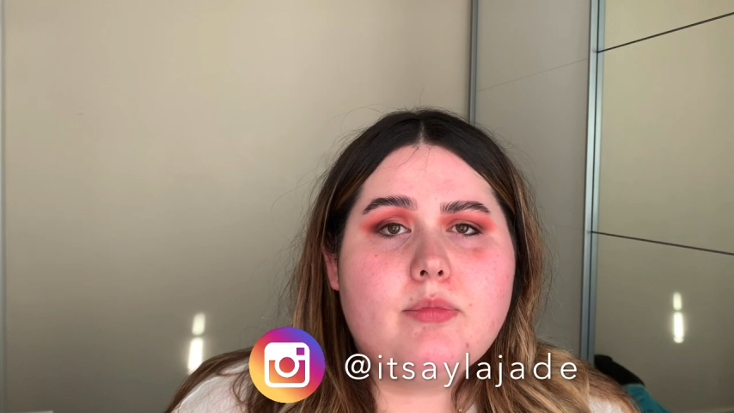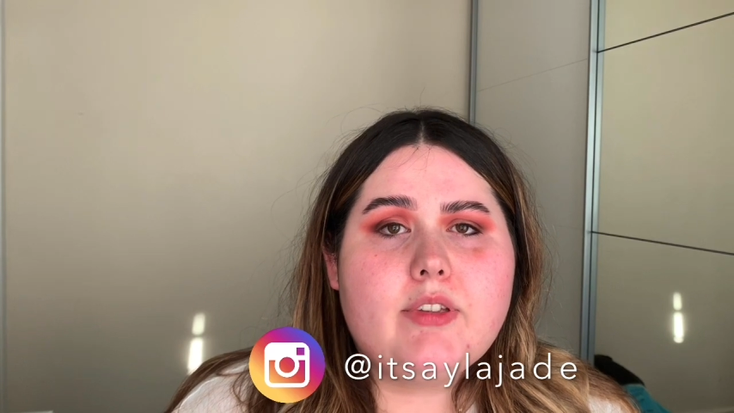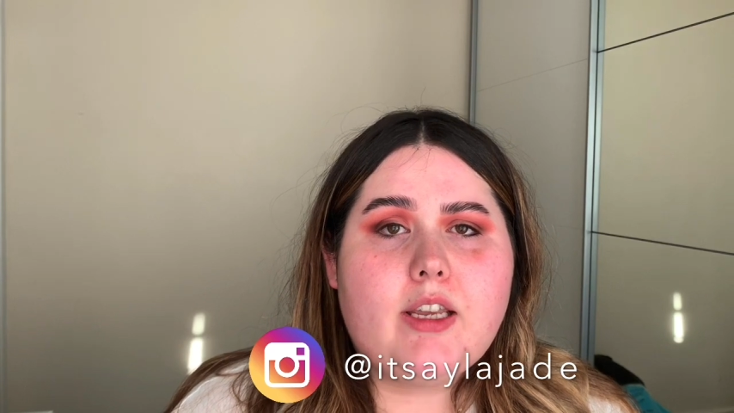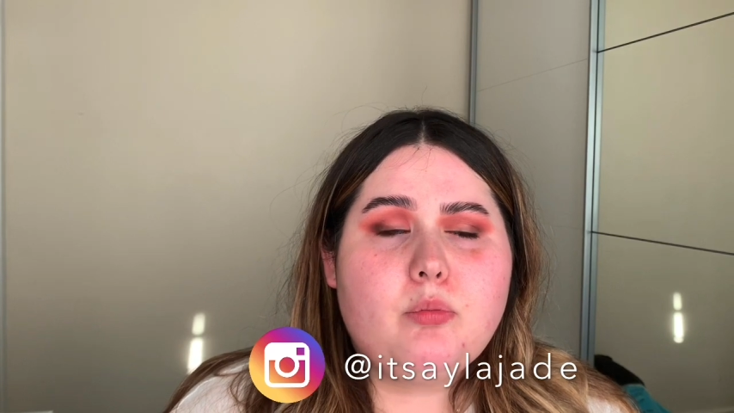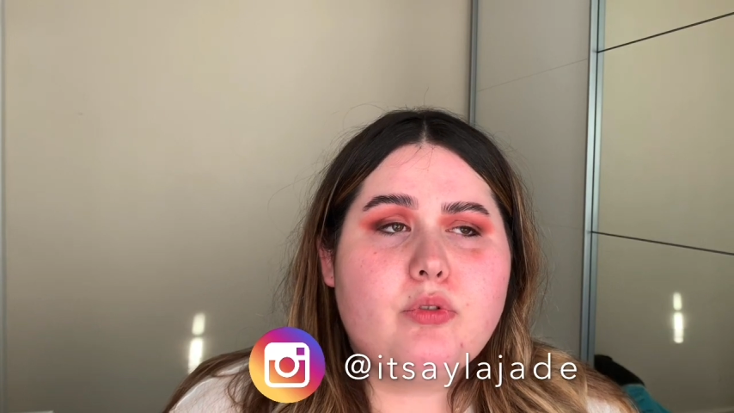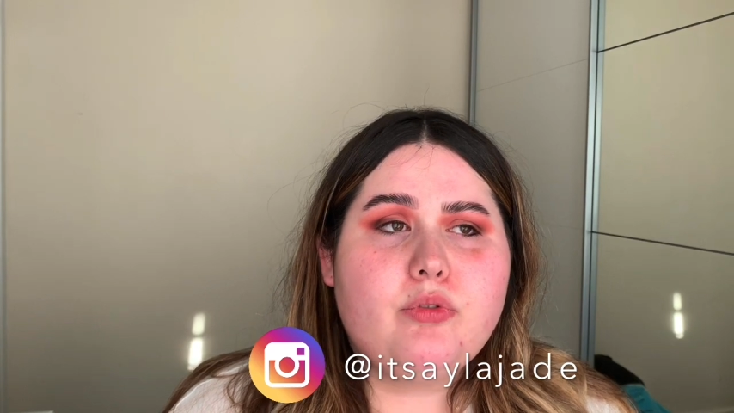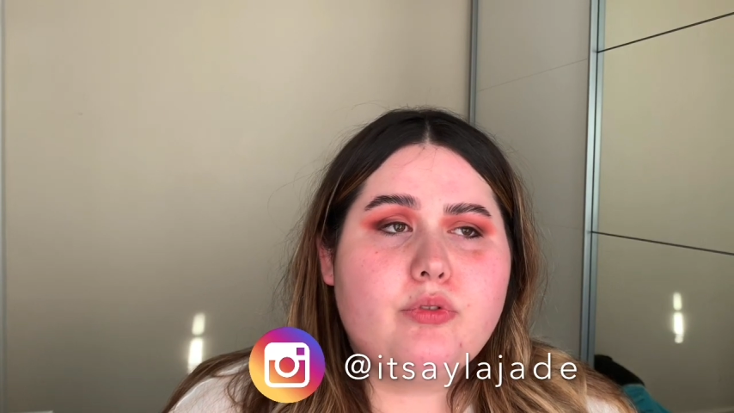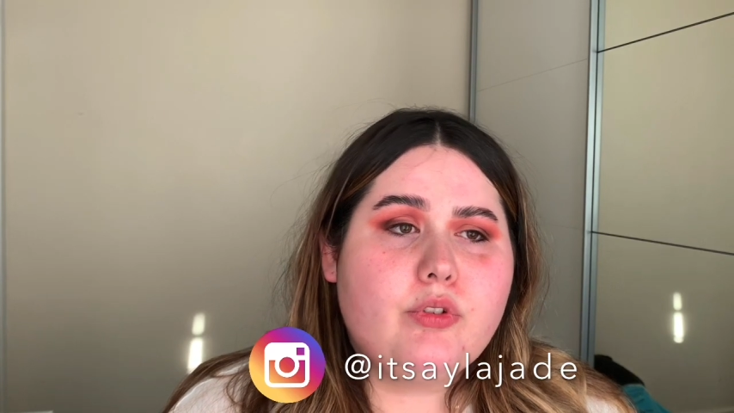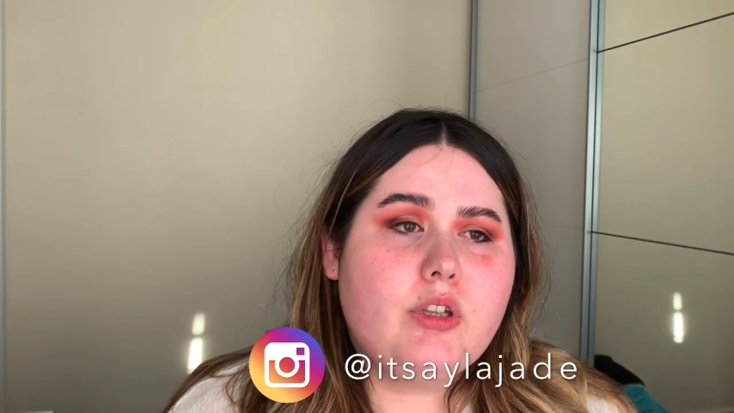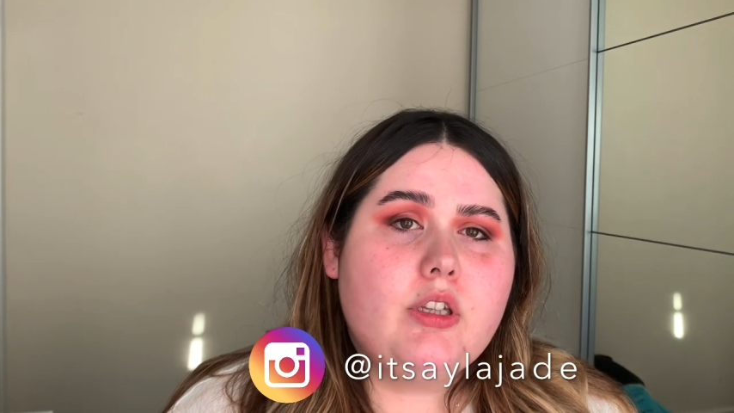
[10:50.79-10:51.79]
type of
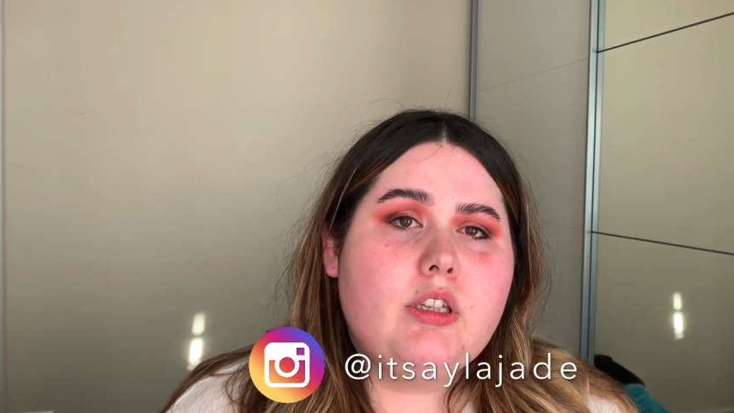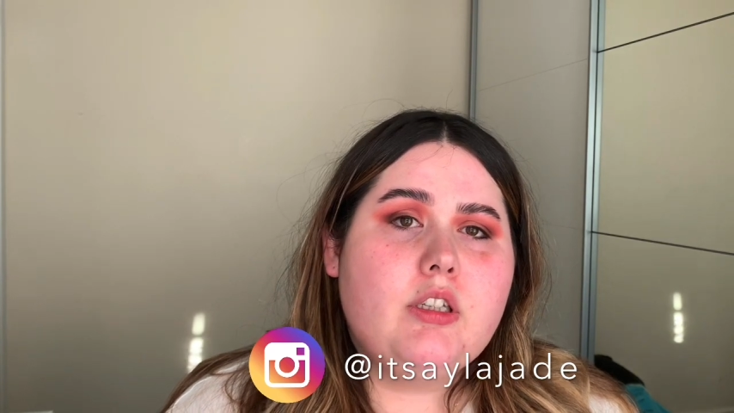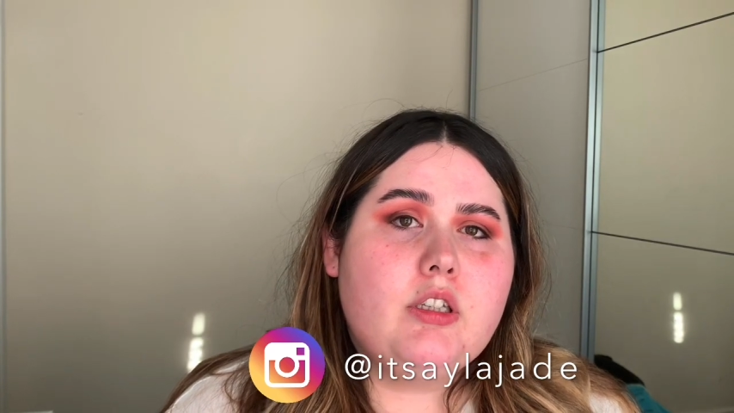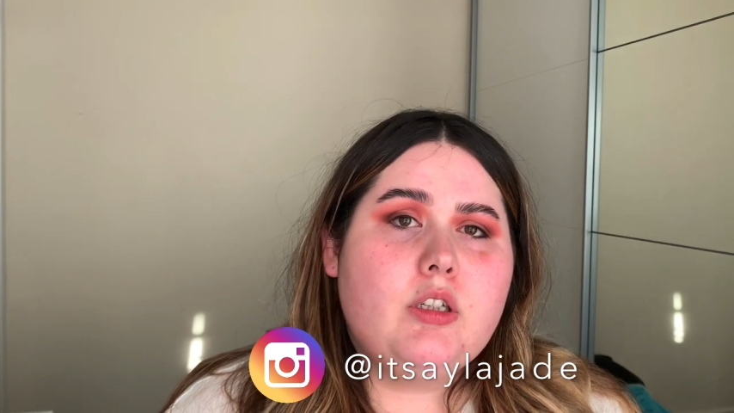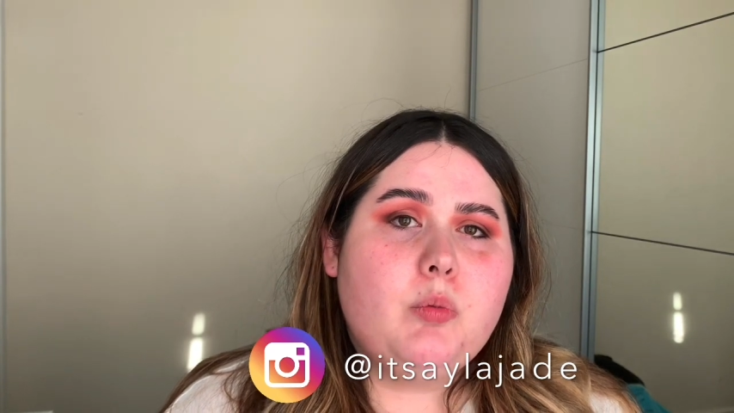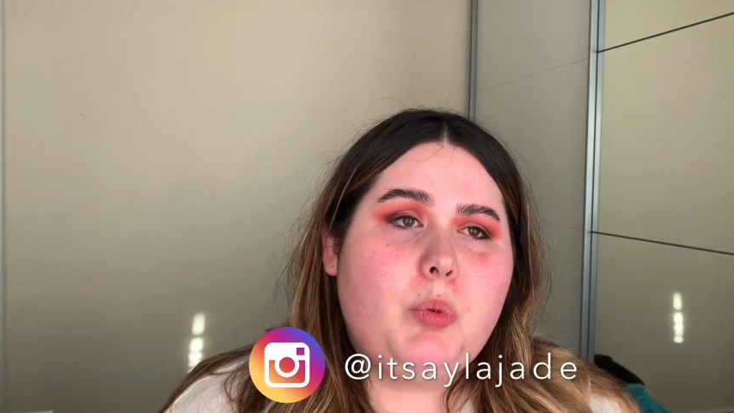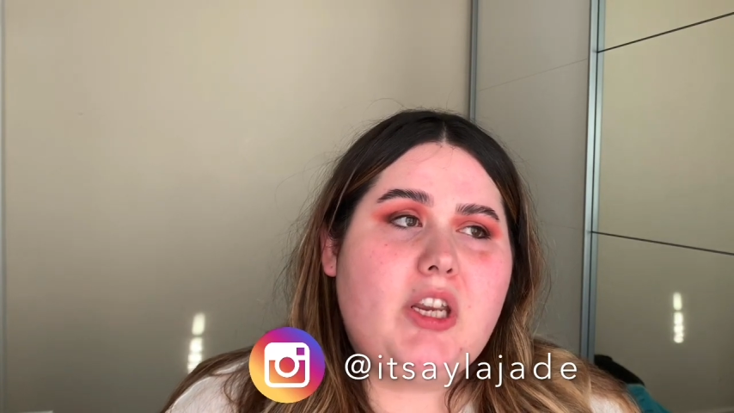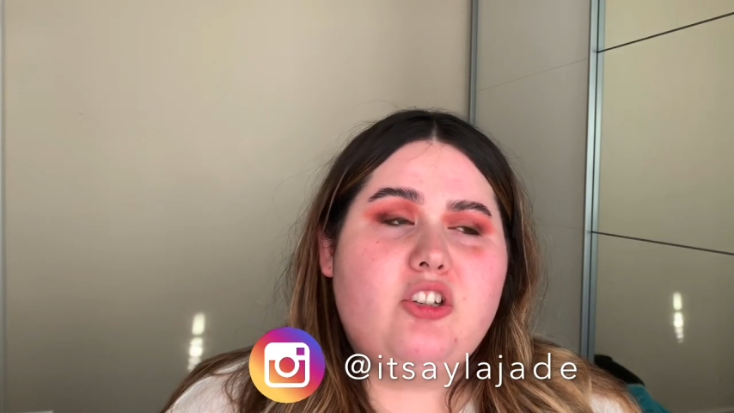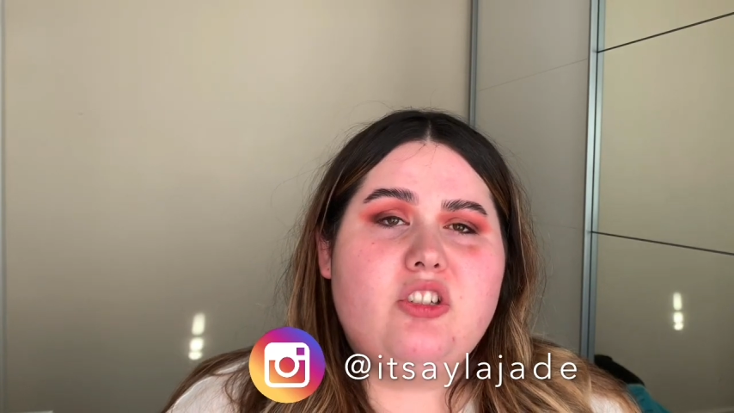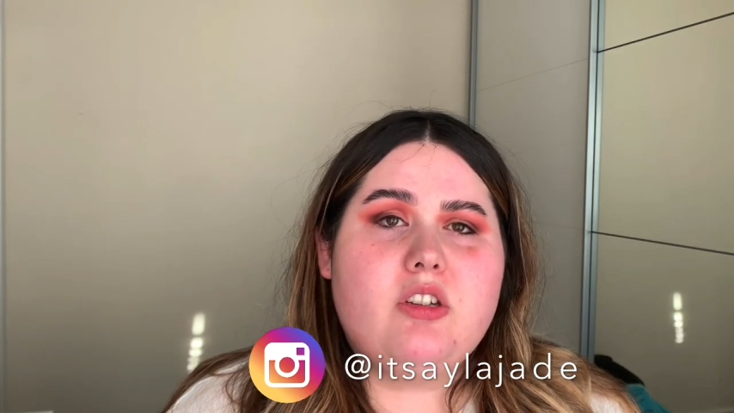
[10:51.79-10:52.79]

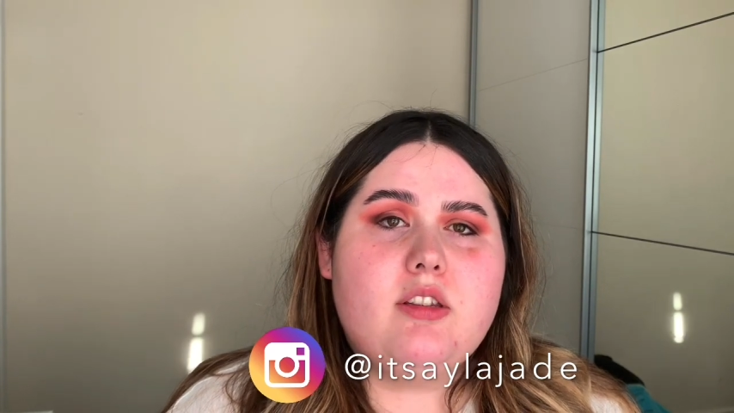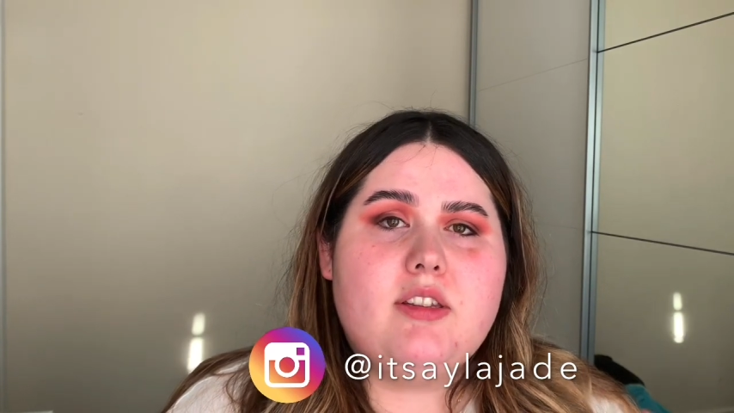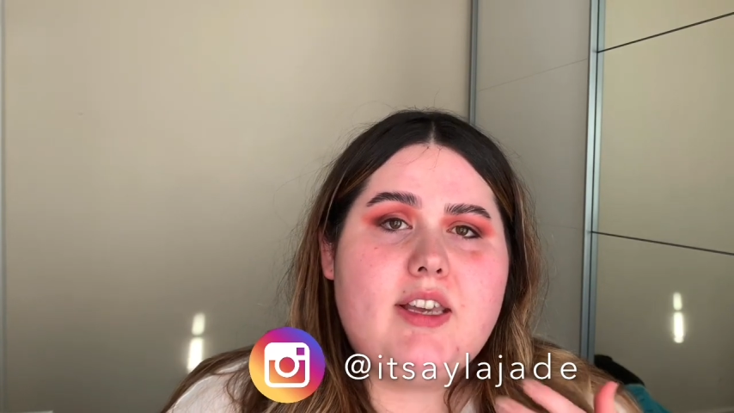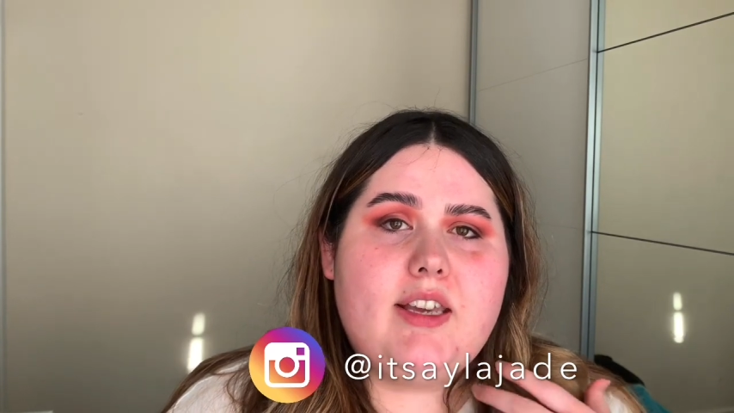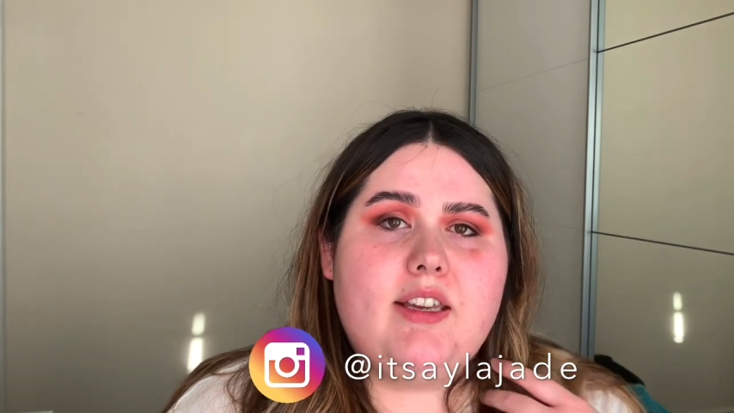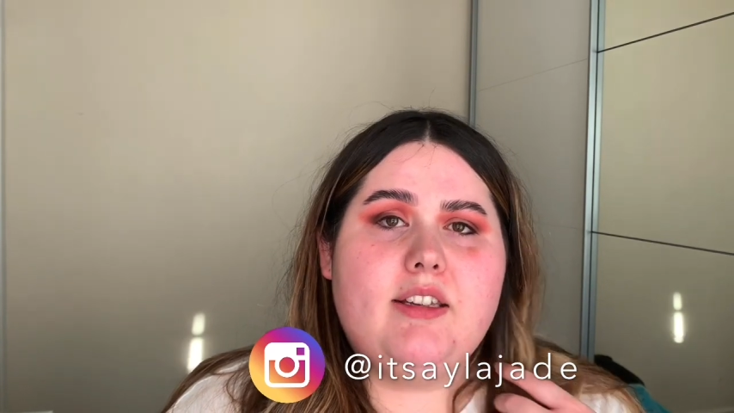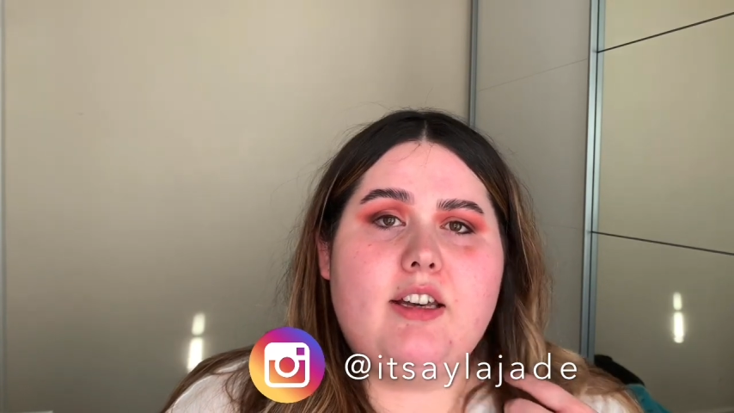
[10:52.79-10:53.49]
pictures on there.